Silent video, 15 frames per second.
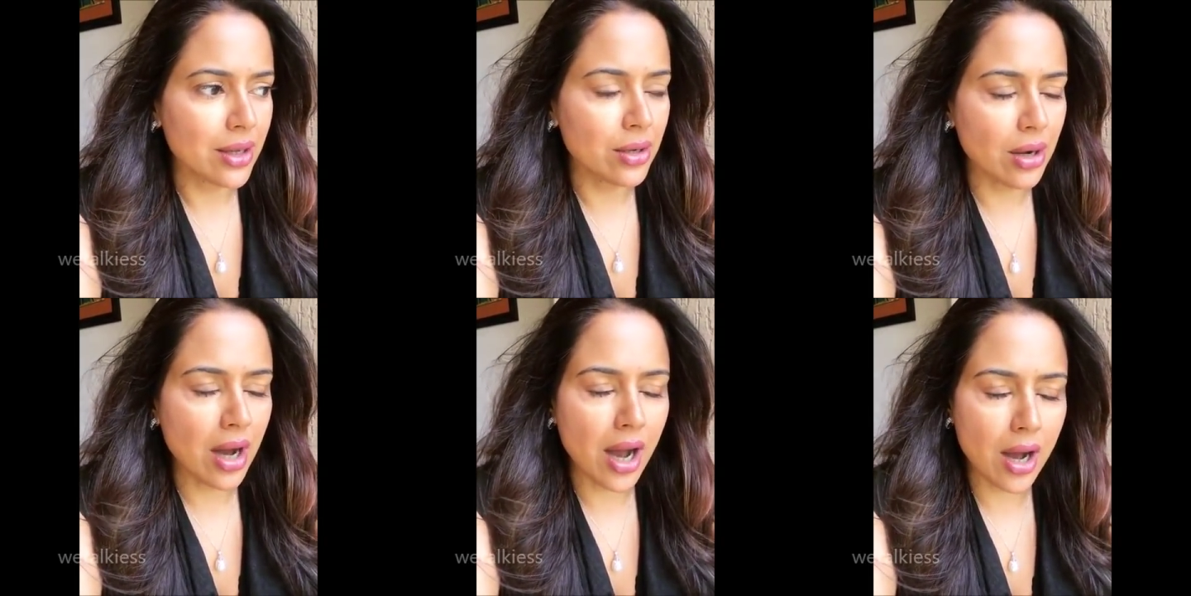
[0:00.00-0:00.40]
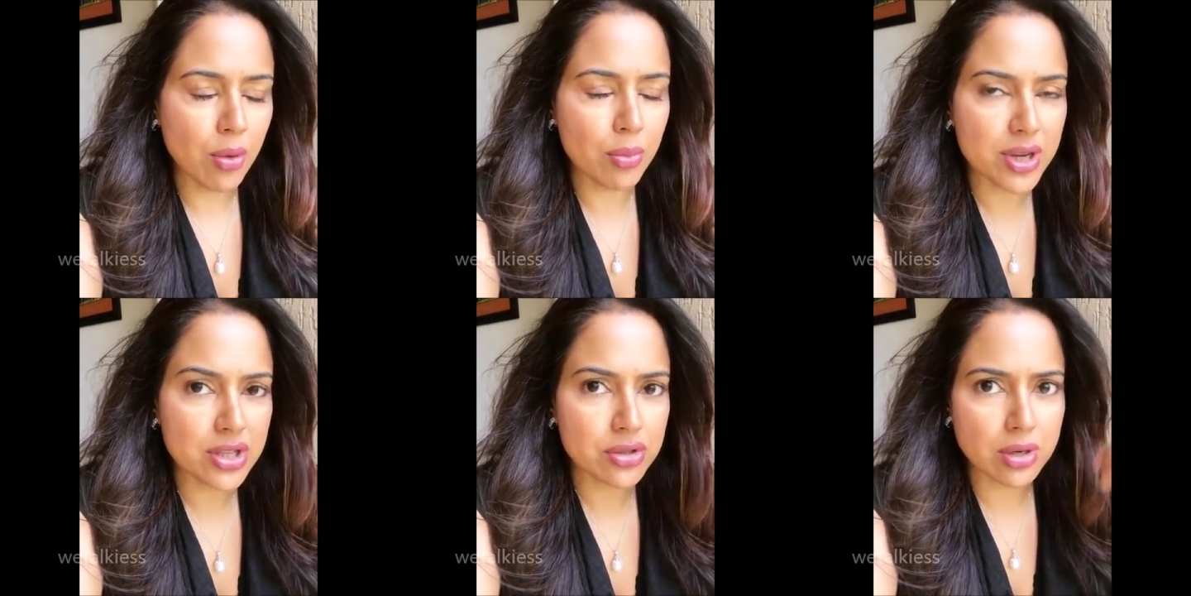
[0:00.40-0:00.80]
you know how
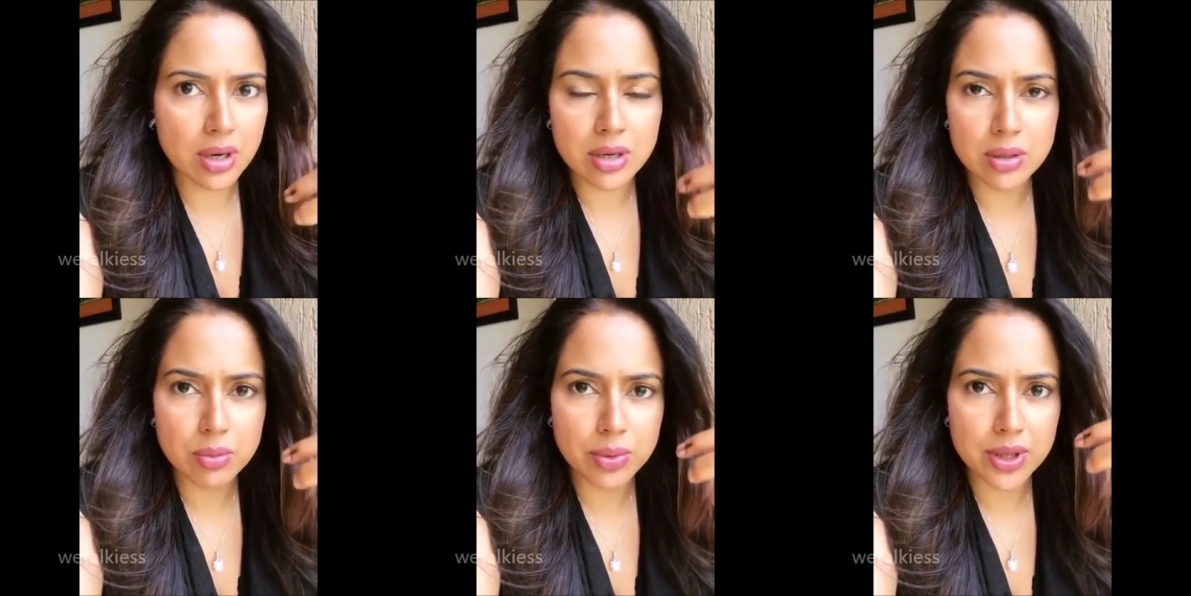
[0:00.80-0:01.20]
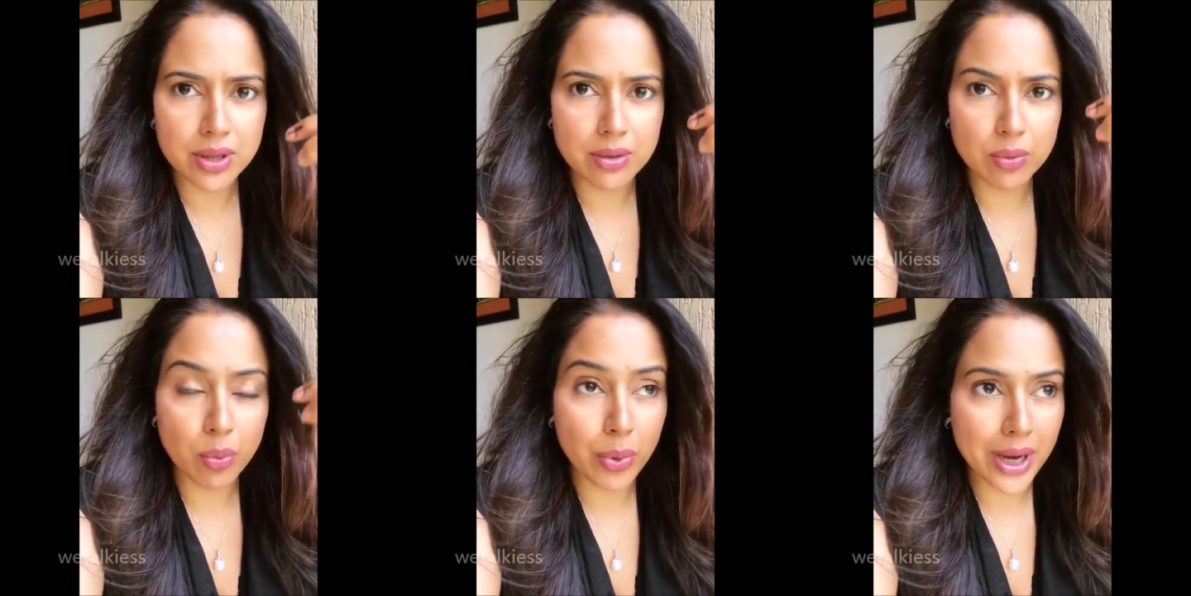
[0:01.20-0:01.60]
we struggle with
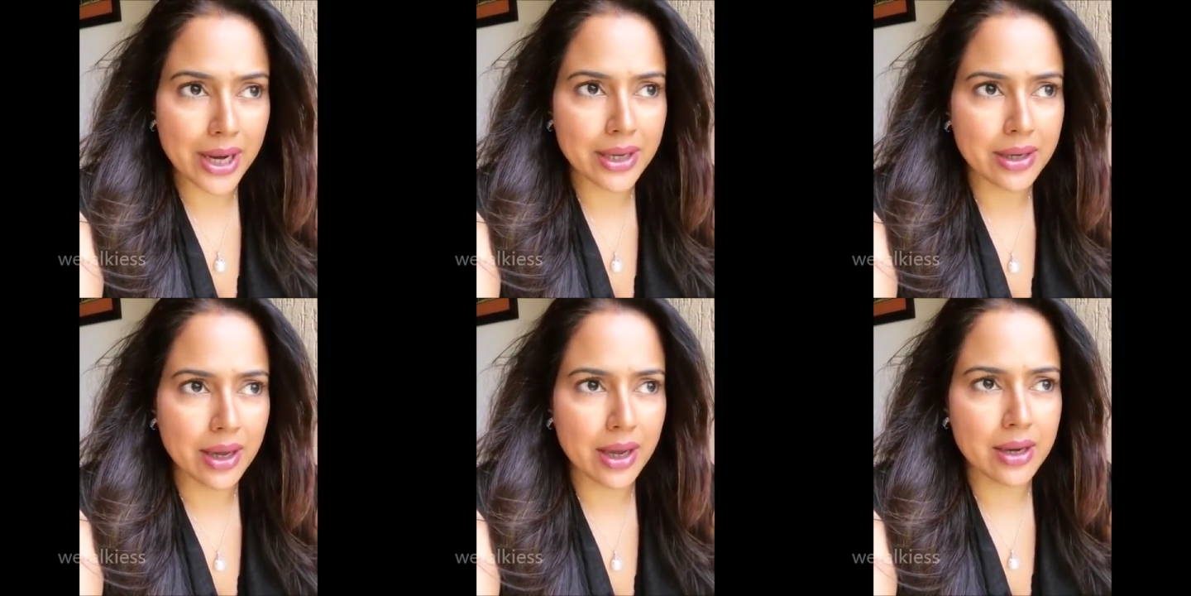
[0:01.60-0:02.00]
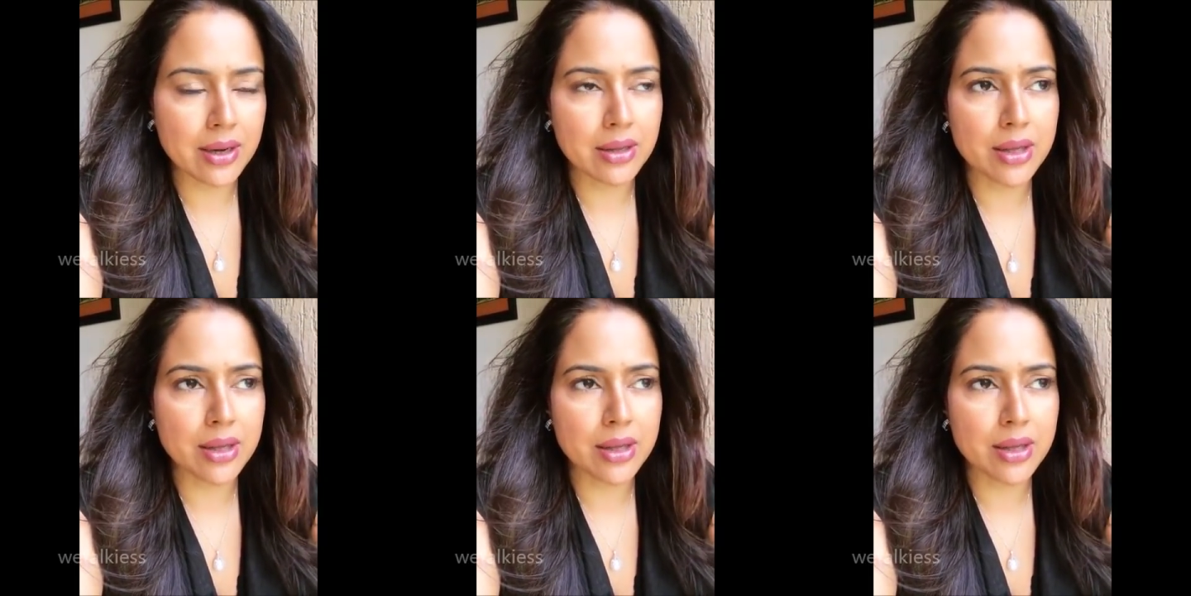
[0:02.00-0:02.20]
weight and